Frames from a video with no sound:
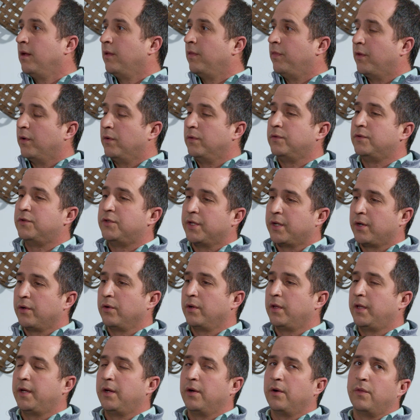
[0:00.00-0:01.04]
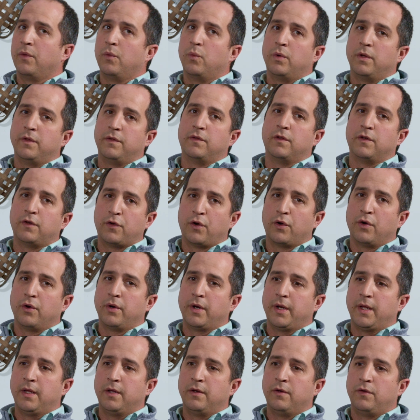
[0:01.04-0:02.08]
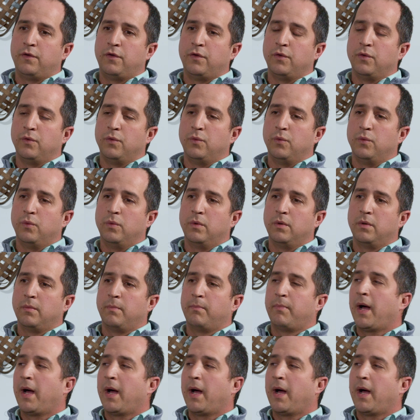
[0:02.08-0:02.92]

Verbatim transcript: Those generally are the ones that turn into